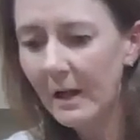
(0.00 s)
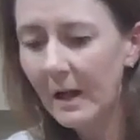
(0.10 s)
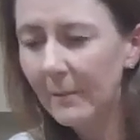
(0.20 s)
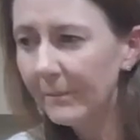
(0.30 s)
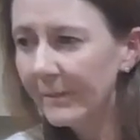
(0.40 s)

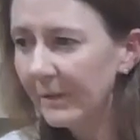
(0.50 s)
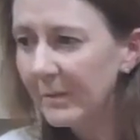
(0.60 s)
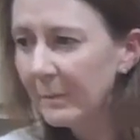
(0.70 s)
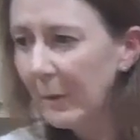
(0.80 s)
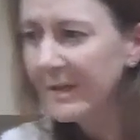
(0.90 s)

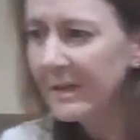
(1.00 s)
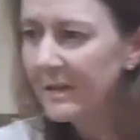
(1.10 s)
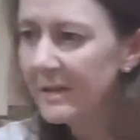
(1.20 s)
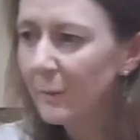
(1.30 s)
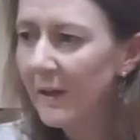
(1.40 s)
Some spices.
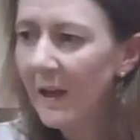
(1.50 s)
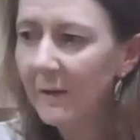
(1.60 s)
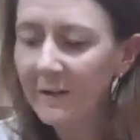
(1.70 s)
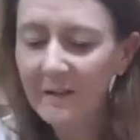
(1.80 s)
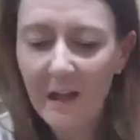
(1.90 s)
So we
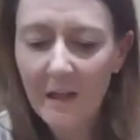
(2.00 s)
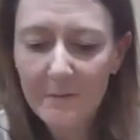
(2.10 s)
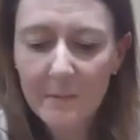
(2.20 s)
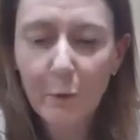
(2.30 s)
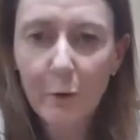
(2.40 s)
have a
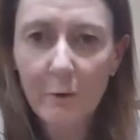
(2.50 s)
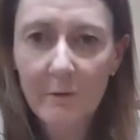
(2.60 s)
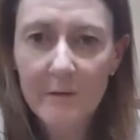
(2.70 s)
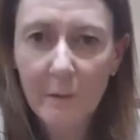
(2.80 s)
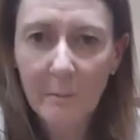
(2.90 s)
tablespoon
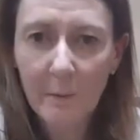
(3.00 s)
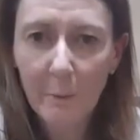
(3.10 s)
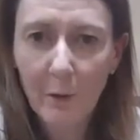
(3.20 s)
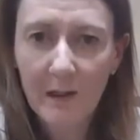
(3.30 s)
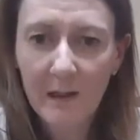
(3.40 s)
of sweet
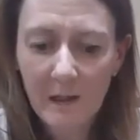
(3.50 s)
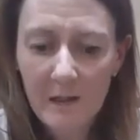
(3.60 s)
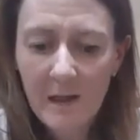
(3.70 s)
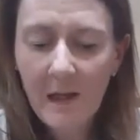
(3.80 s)
paprika